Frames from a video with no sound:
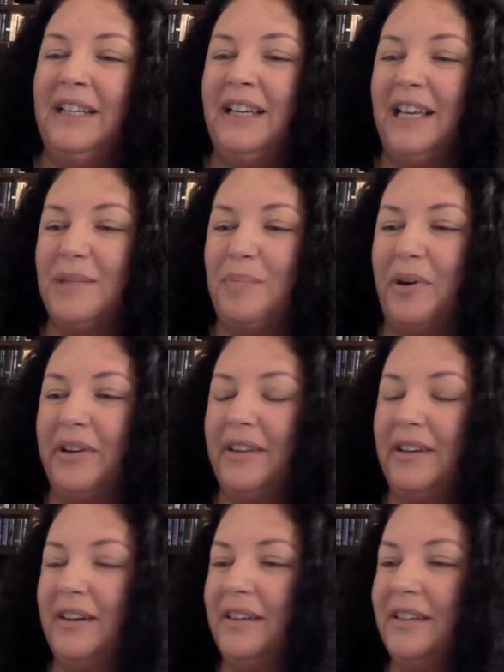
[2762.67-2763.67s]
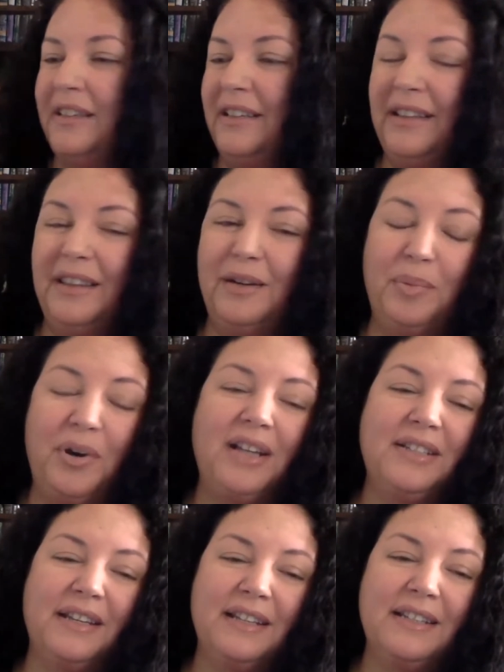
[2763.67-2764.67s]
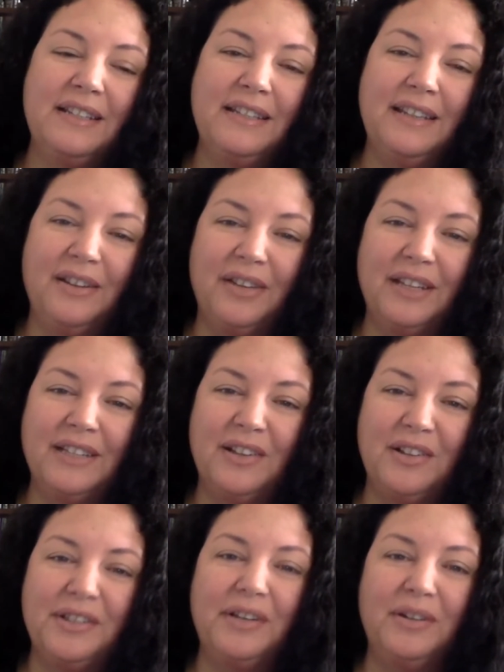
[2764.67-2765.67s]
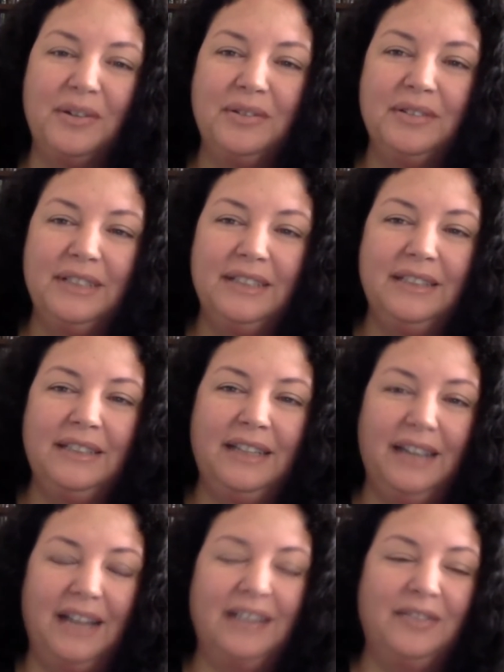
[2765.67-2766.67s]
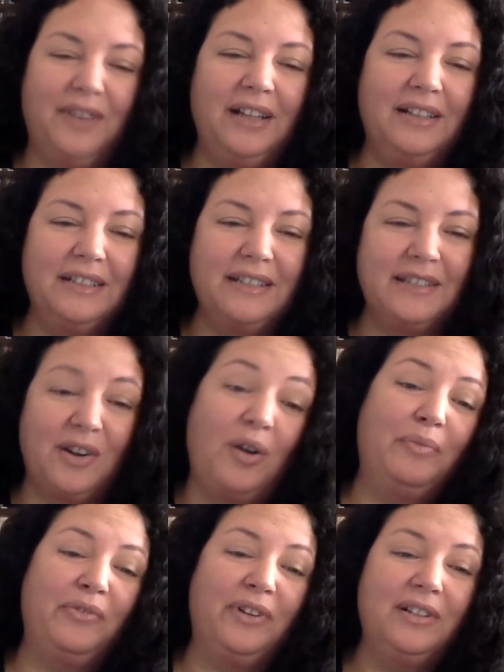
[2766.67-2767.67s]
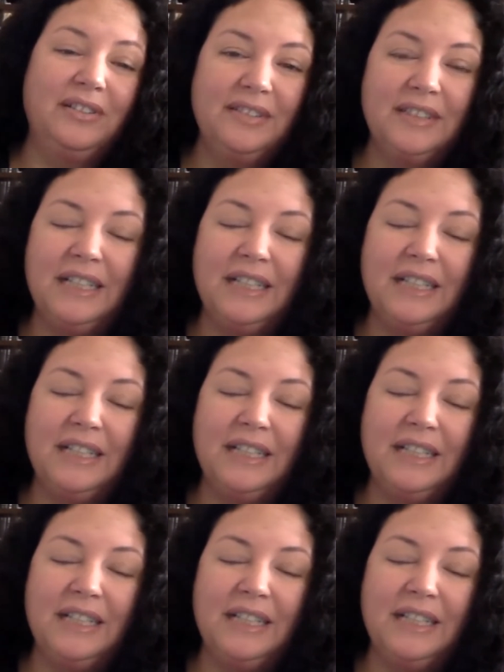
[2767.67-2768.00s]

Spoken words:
as part of their process, that's also an act of violence. It's harmful.